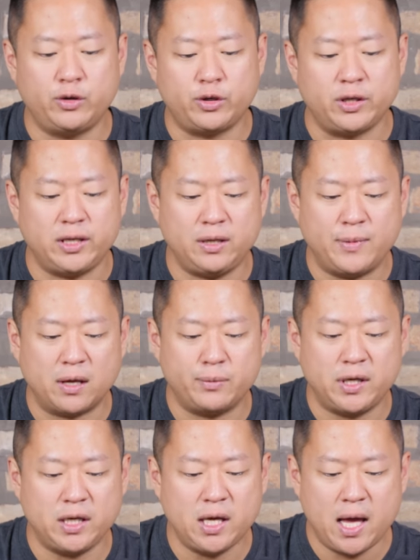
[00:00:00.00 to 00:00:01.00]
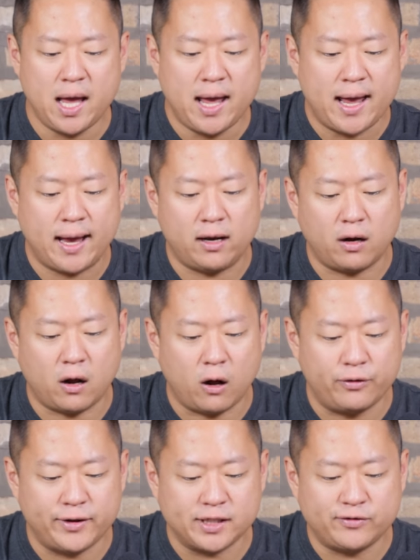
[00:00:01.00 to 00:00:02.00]
You can email me at
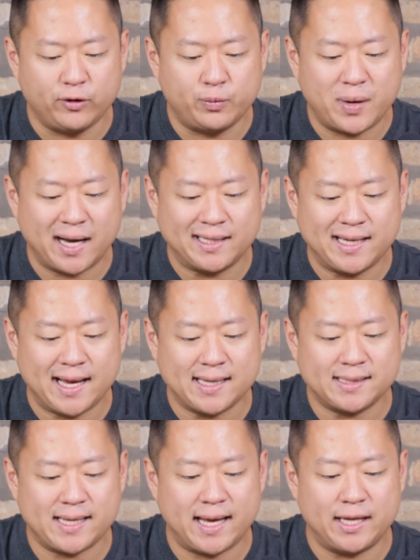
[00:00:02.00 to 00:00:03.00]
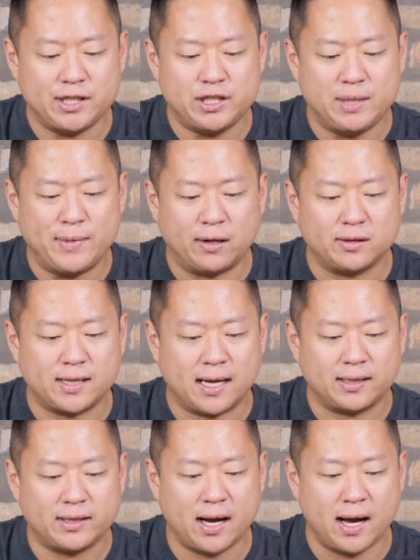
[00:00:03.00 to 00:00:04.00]
allthingsfoodpodcast at
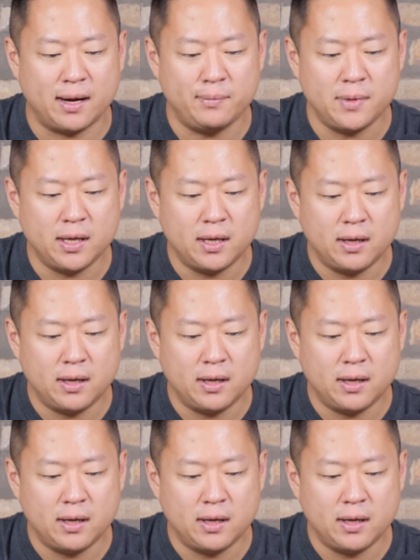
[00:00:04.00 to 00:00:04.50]
gmail.com.